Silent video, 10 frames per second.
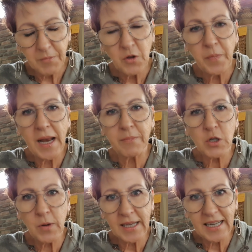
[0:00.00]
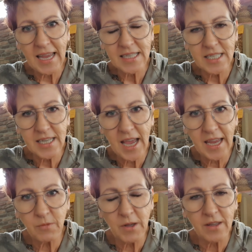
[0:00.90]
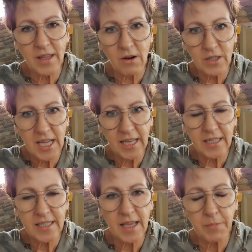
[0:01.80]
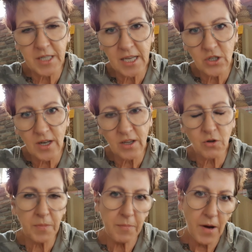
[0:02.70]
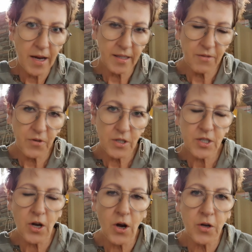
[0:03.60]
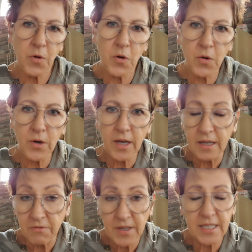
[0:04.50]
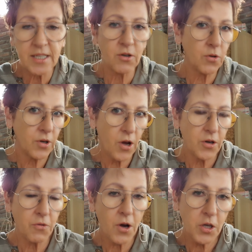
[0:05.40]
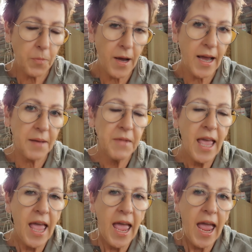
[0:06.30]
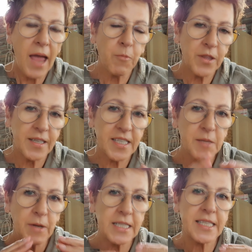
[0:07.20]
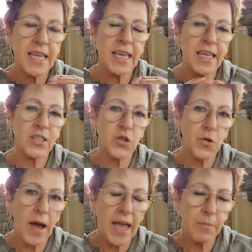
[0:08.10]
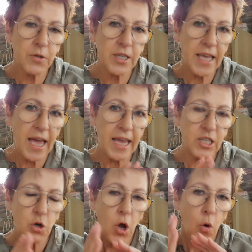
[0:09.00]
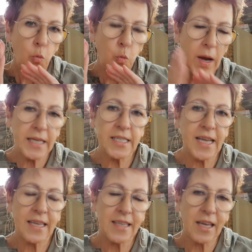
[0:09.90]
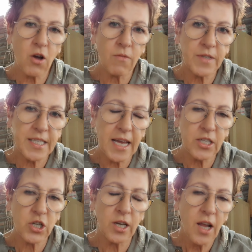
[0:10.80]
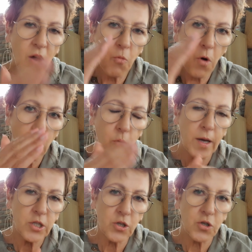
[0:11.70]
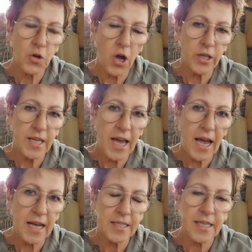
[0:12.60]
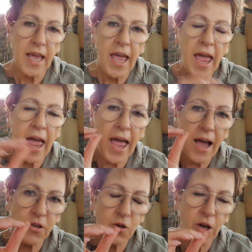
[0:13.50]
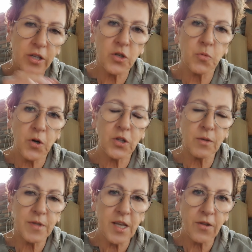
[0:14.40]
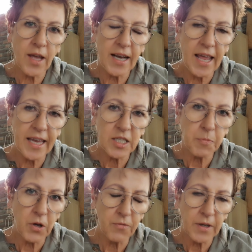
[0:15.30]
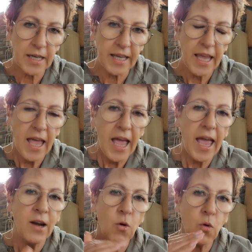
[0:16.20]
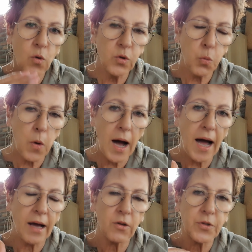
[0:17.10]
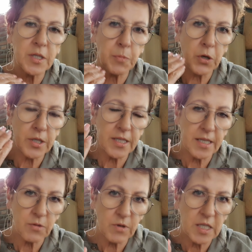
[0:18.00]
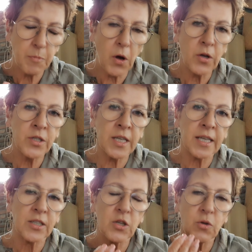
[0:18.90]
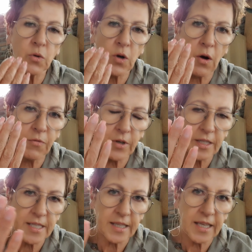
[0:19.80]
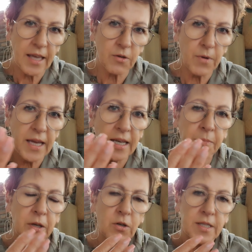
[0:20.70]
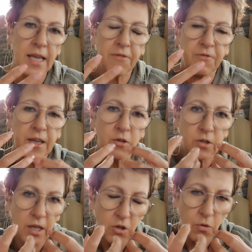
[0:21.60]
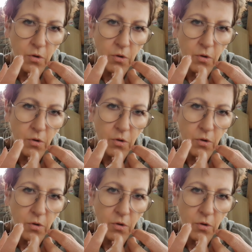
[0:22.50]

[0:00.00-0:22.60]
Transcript: You've been able to quickly ascertain whether they're a tenant that potentially could be buying their first home, or an investor or an owner-occupier. And within a split second, you're able to gauge where to take that conversation, what questions you're going to ask, how you're going to word them so they land perfectly. And all the while, this person is responding to your confidence at the other end because they feel that